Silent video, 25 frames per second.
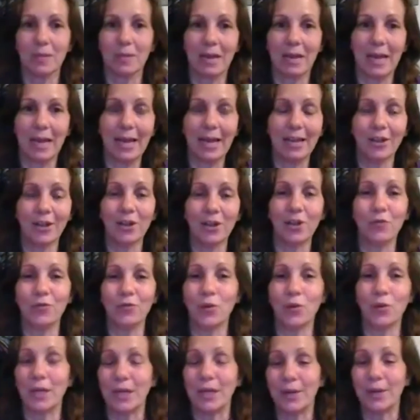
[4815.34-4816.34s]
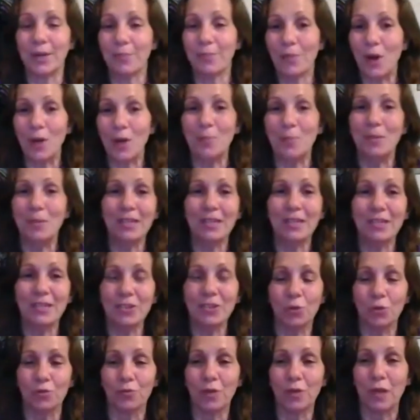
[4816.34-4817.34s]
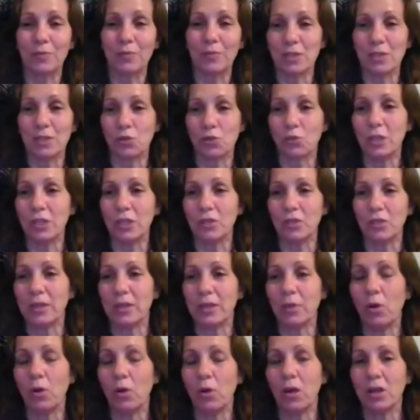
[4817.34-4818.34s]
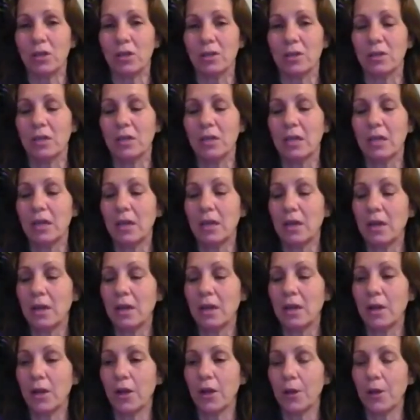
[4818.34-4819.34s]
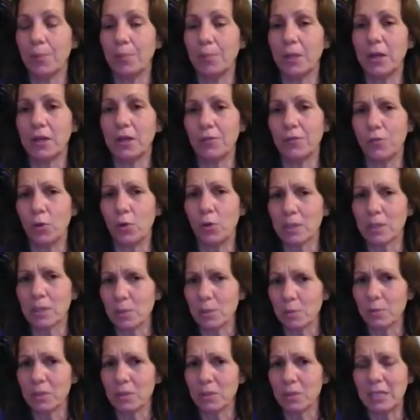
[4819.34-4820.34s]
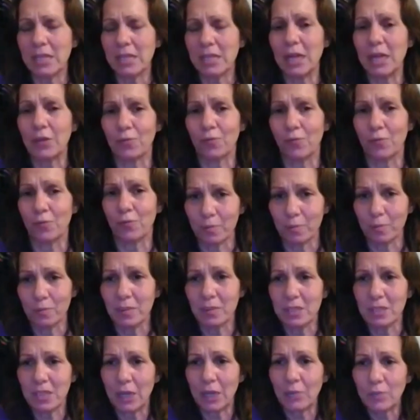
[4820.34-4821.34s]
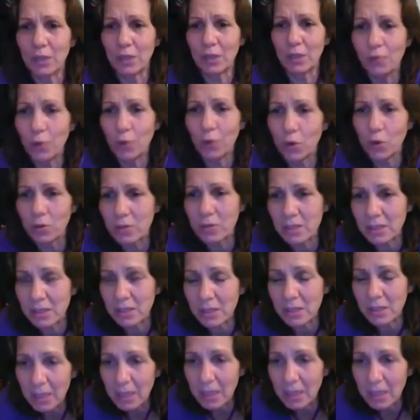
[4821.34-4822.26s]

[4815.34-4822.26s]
I don't know if you're in an apartment or if you have a street you can walk, uh, but of course, safe, safety first.